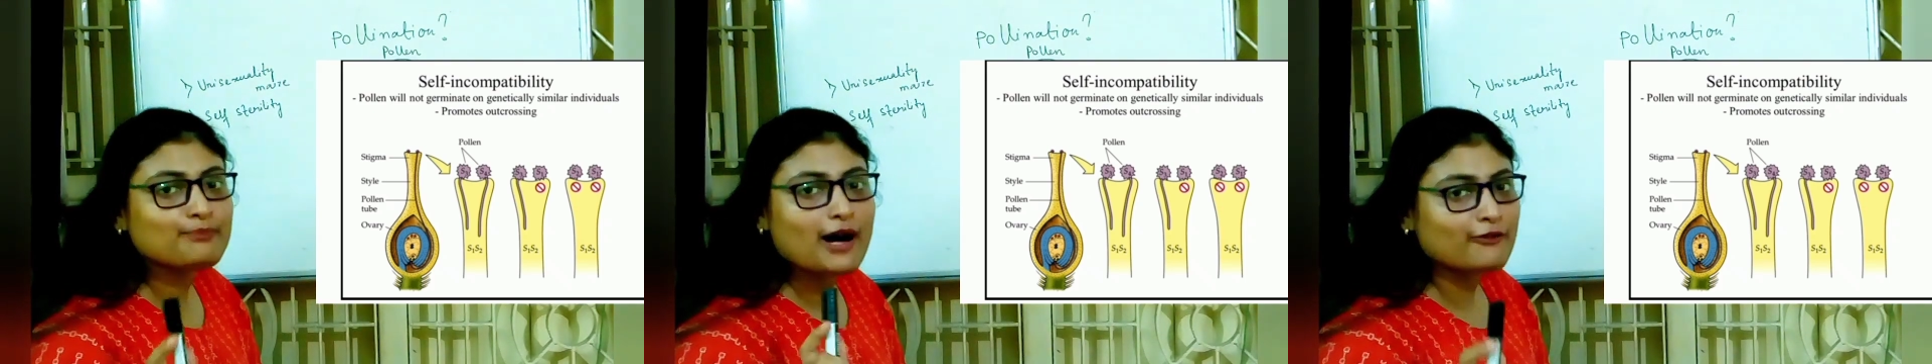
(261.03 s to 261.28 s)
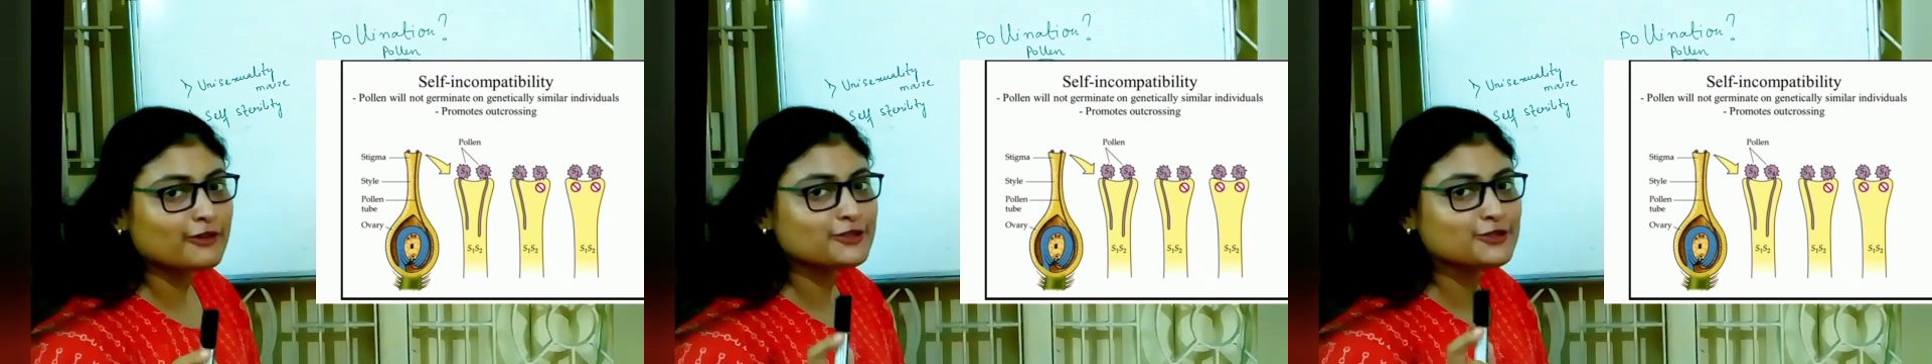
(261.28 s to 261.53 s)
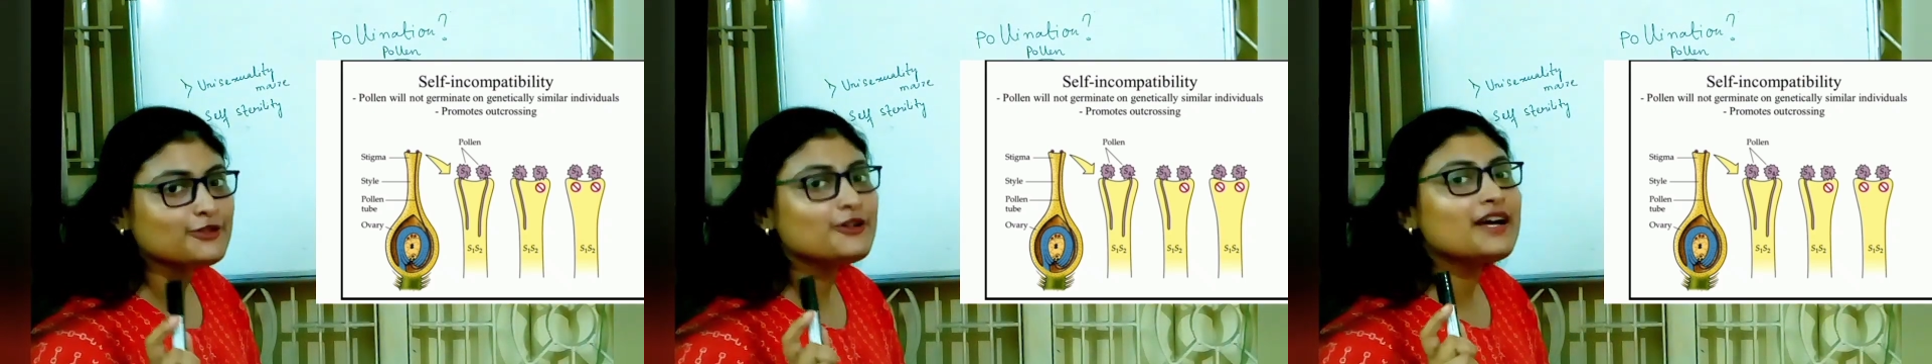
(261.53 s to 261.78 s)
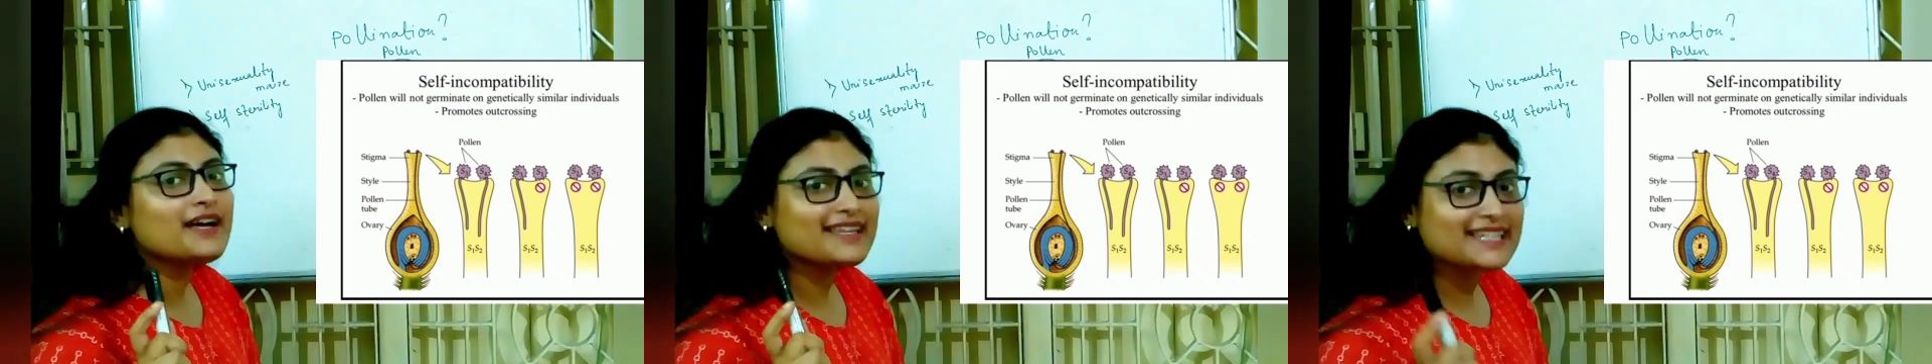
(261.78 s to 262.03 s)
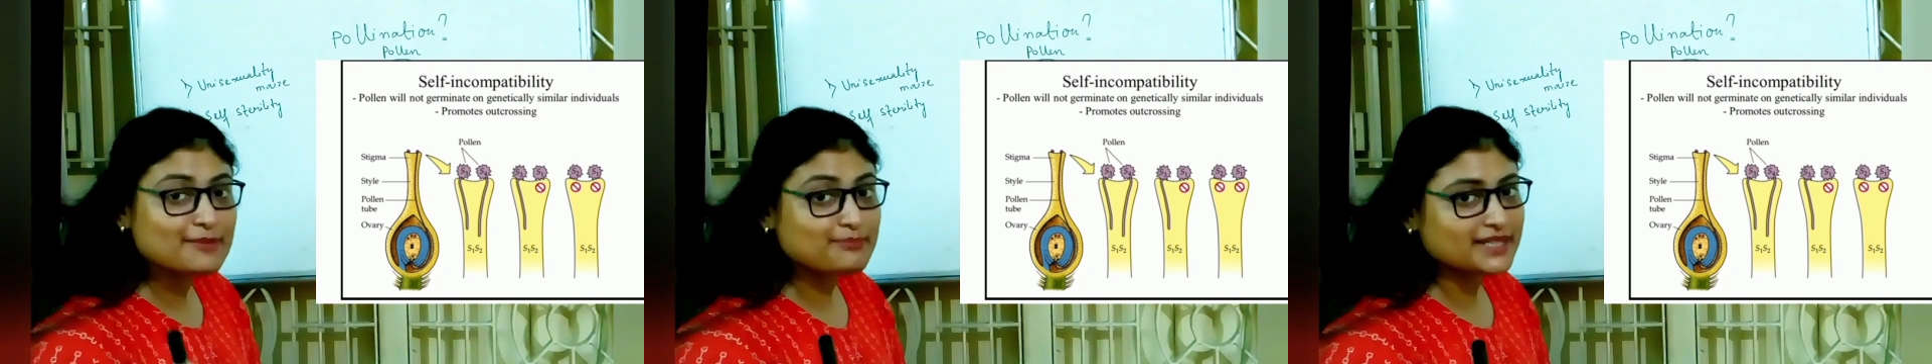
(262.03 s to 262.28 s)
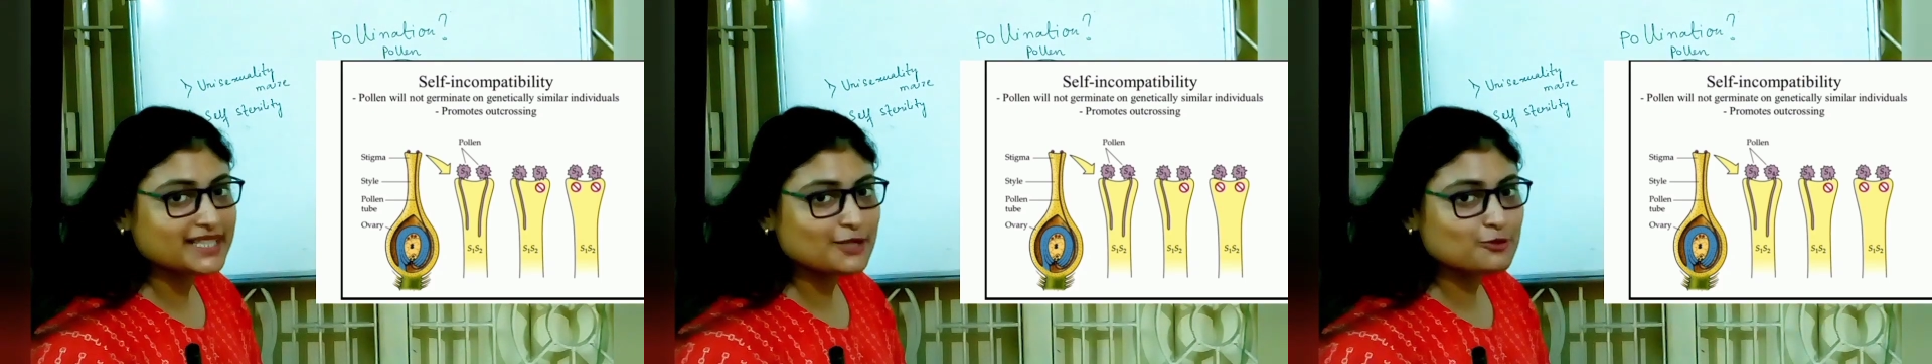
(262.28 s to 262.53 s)
power to
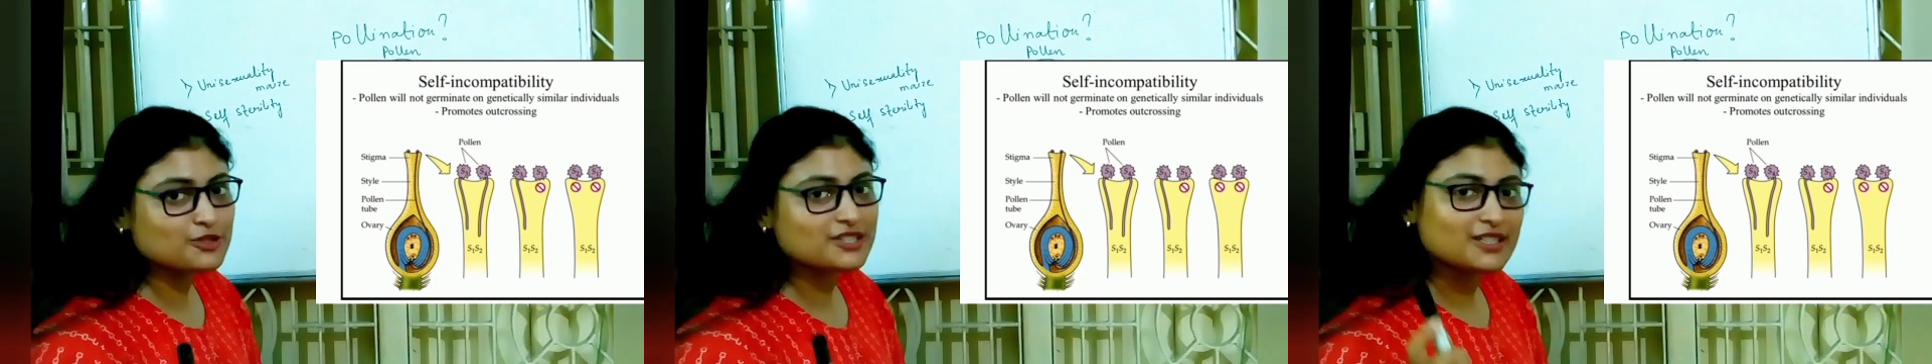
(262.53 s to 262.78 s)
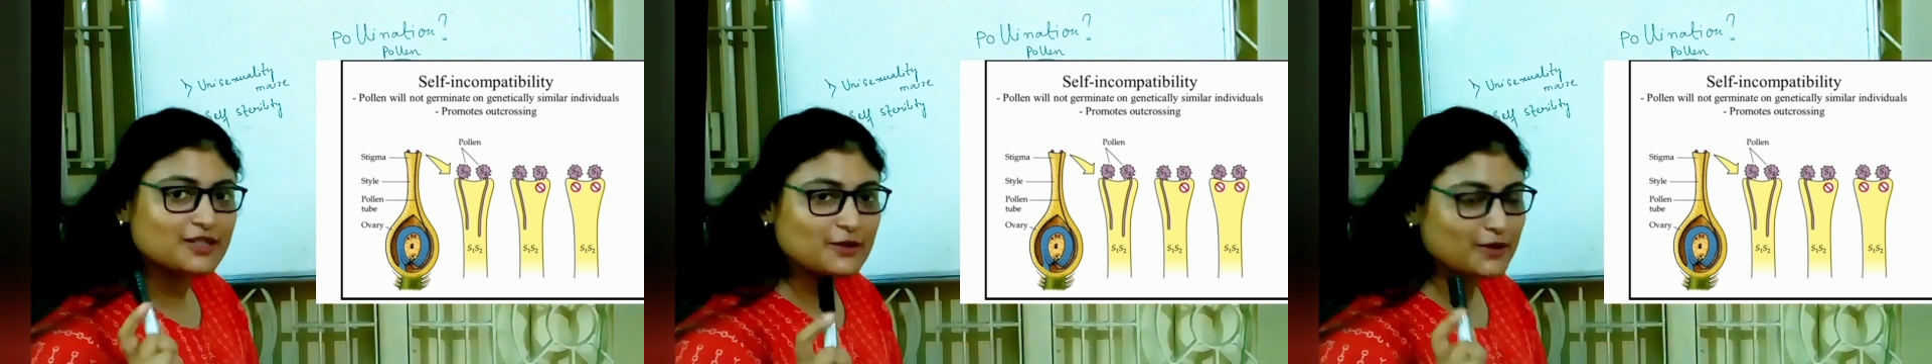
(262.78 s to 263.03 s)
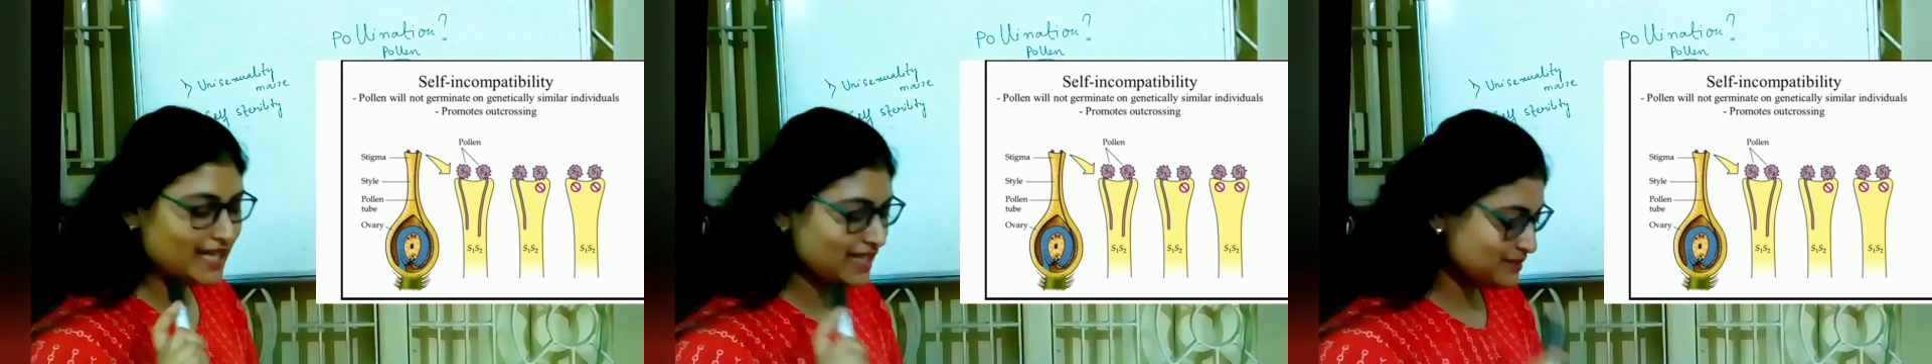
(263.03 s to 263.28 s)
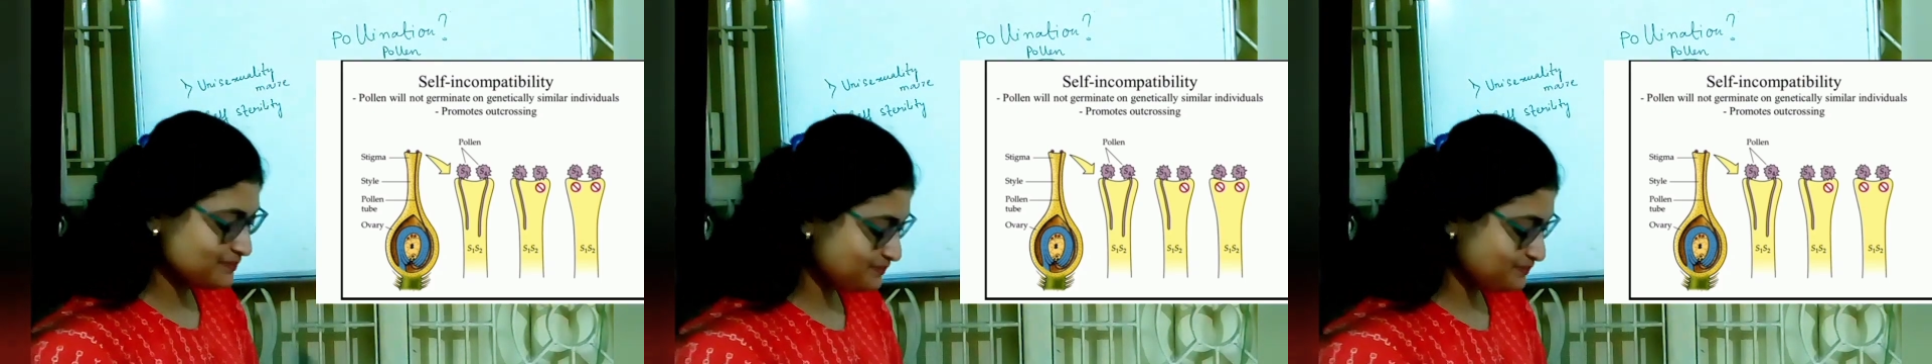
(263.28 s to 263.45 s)
reproduce. Okay.